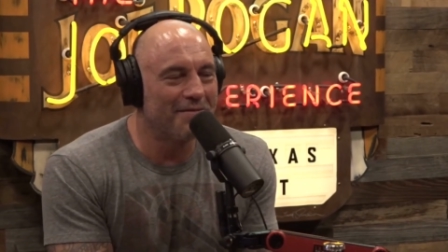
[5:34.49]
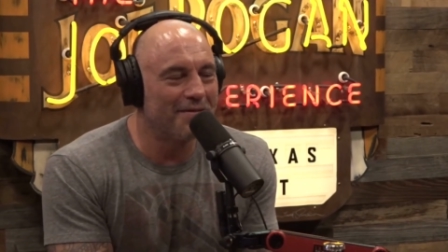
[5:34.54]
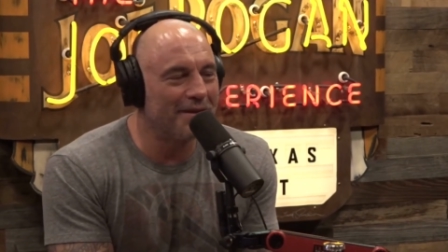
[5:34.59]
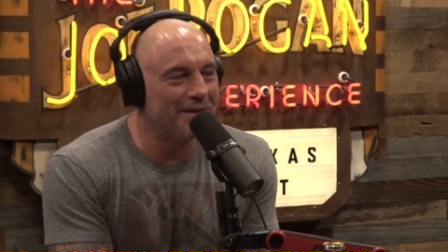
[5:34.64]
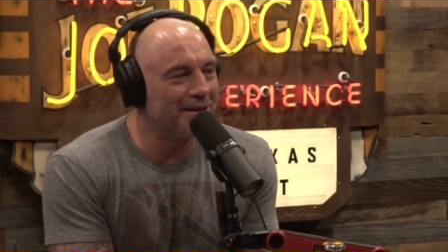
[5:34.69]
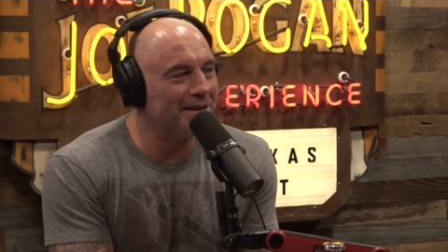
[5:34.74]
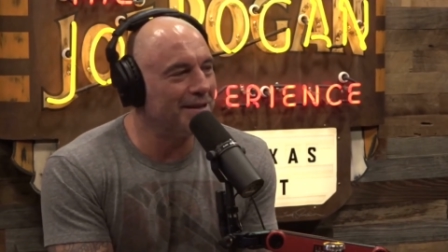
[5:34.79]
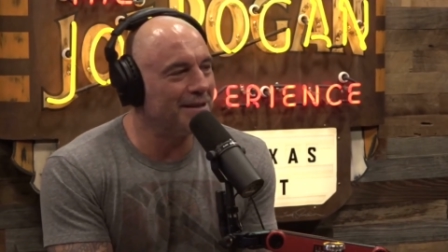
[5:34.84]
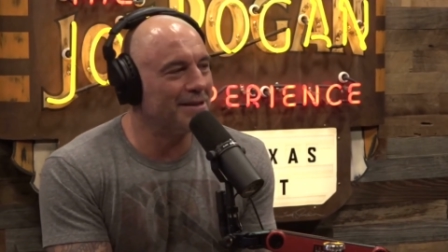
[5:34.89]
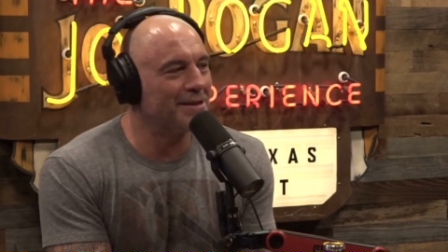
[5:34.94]

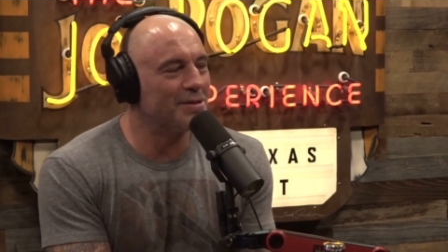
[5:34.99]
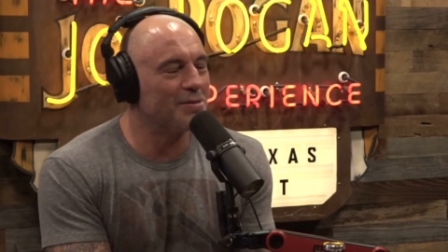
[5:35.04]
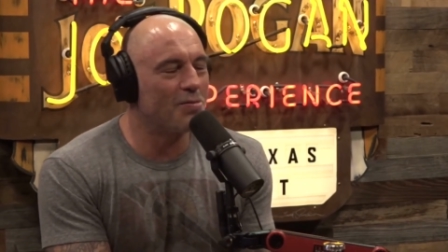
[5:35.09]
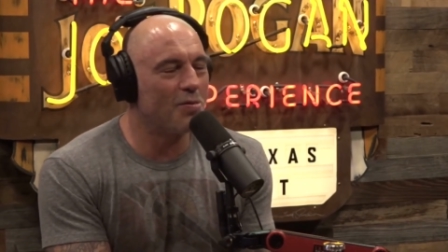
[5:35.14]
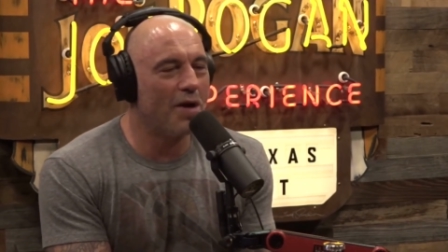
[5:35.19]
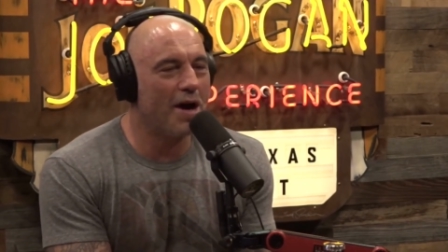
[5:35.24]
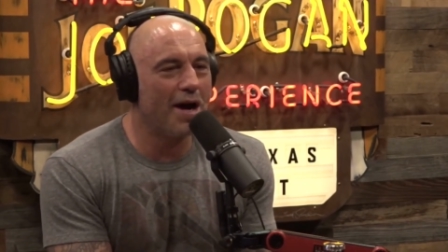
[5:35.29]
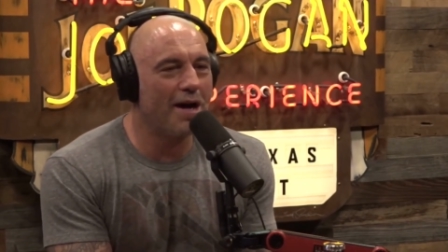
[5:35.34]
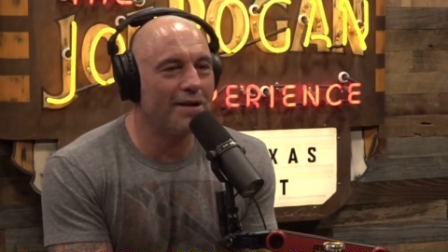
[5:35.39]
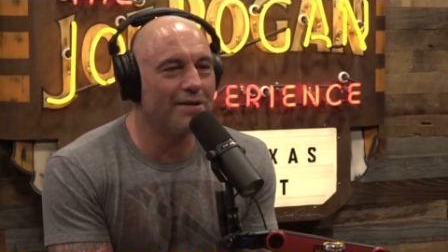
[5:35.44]
Like, this is
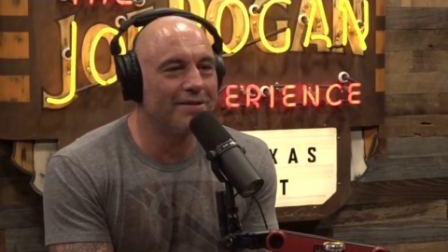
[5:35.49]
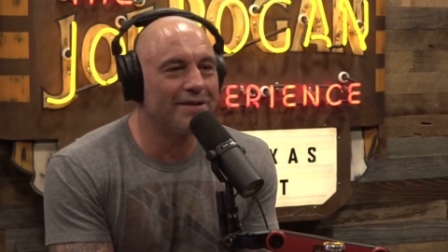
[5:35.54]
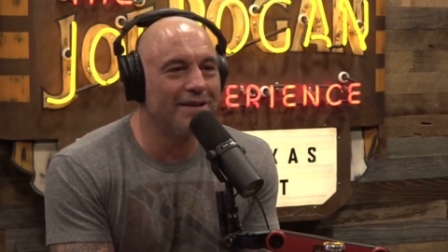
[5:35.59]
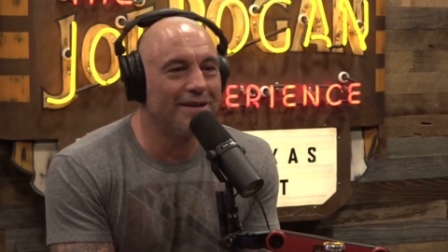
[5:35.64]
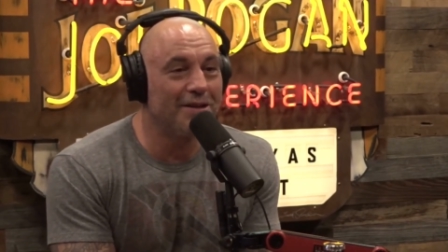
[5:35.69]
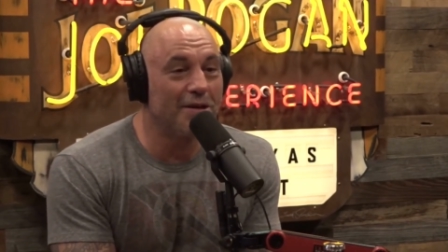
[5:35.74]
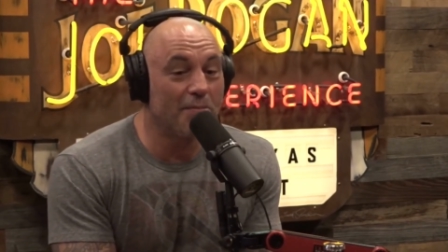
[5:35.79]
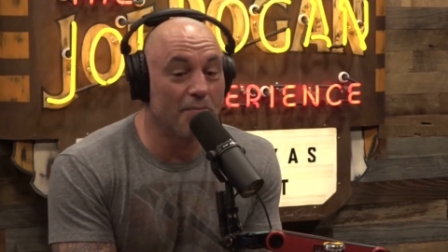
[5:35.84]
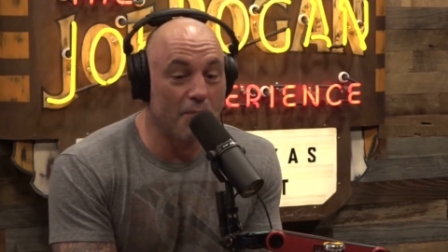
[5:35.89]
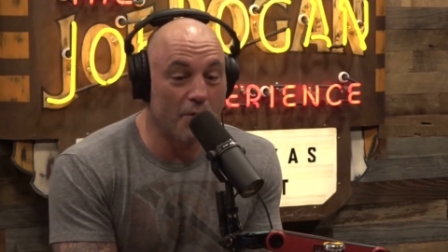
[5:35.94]
wild.
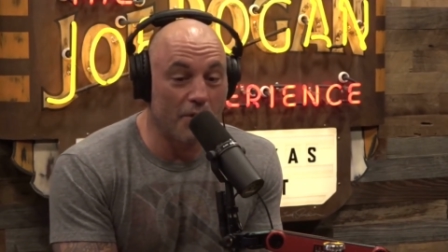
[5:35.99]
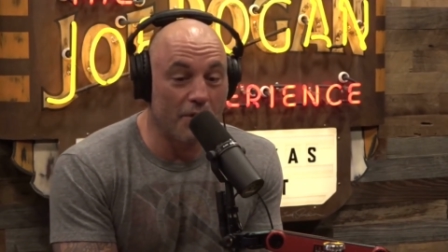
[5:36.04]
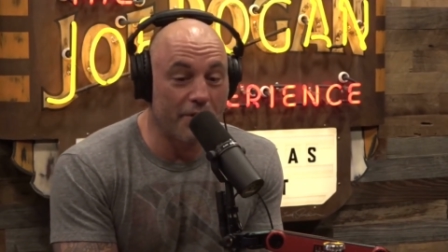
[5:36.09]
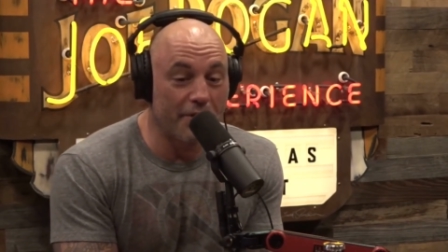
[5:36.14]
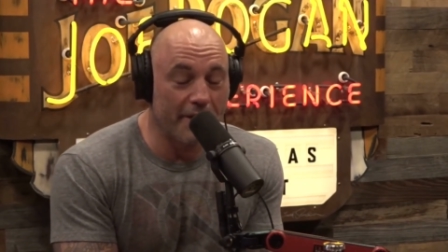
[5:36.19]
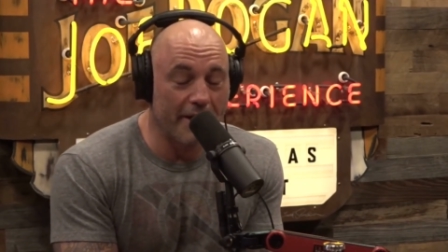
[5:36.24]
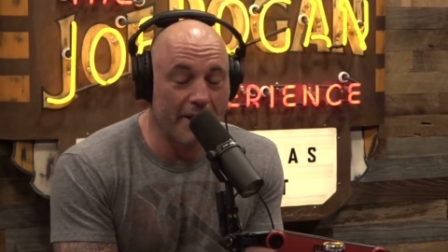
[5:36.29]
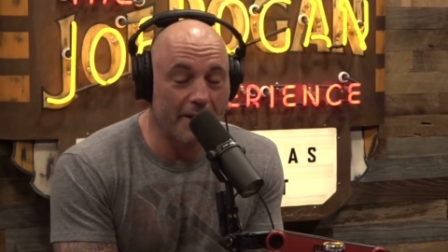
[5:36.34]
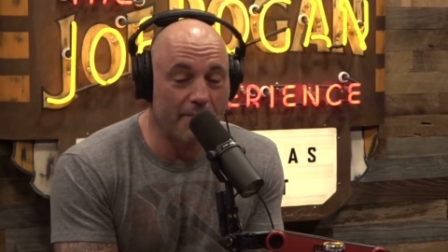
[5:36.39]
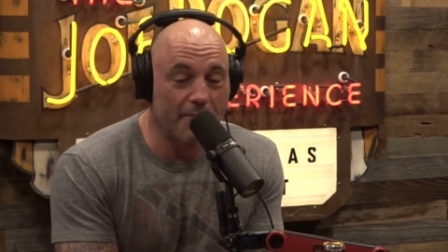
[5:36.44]
And they're
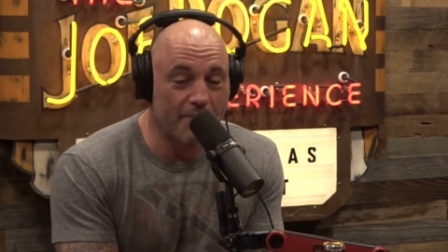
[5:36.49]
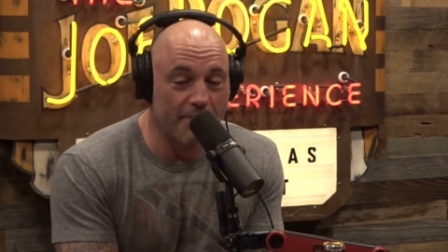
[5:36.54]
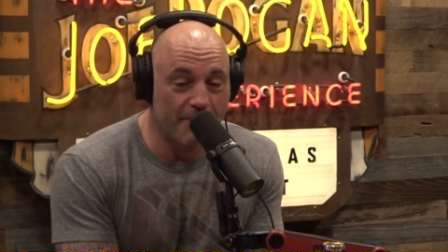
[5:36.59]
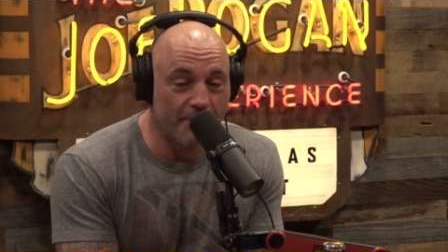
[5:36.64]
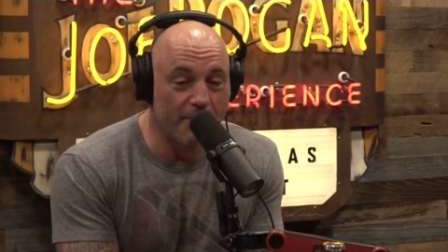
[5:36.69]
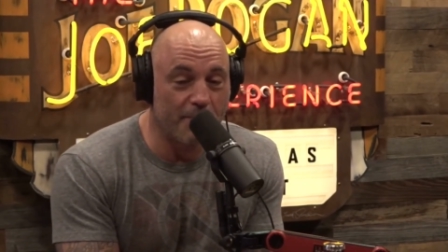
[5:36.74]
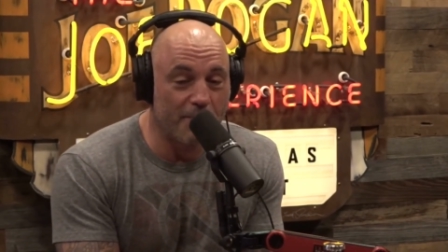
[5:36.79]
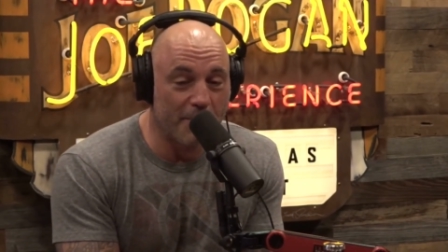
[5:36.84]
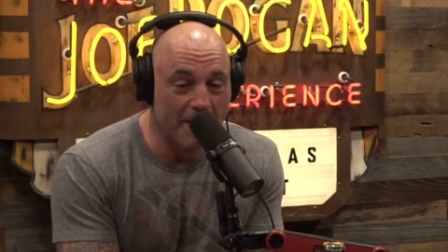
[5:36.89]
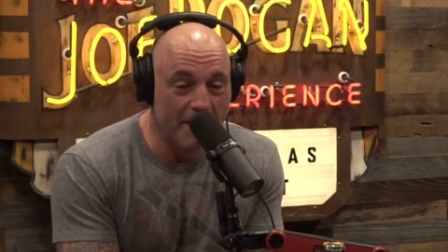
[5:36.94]
both like
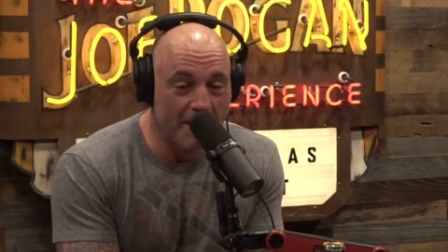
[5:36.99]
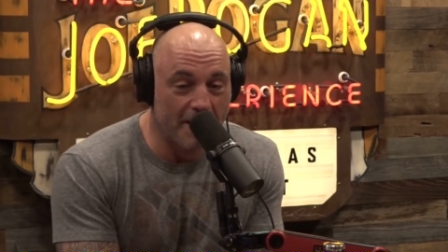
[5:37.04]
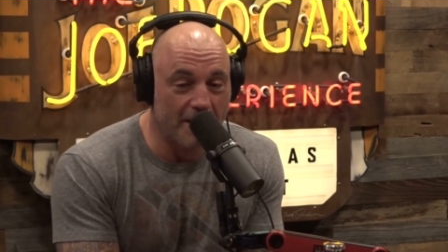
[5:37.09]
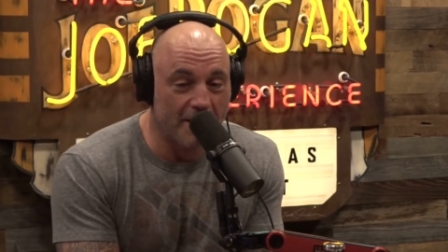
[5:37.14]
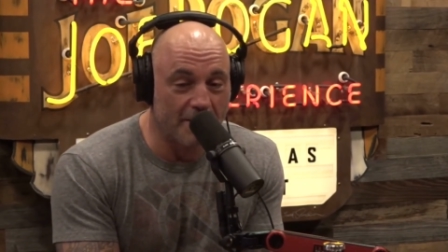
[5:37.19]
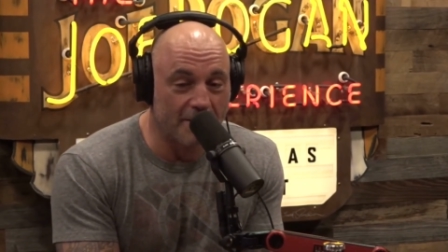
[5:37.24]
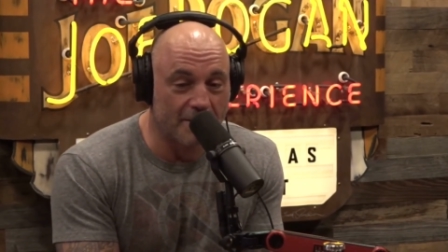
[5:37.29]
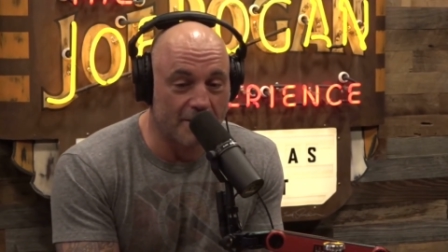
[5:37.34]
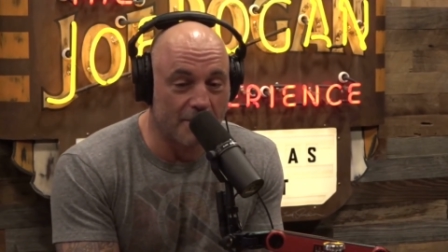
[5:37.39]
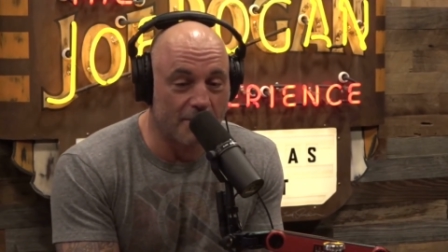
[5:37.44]

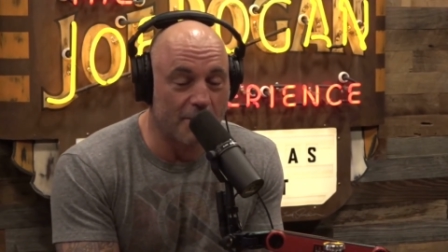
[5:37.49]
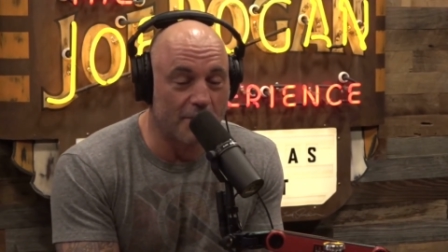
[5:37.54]
beginners.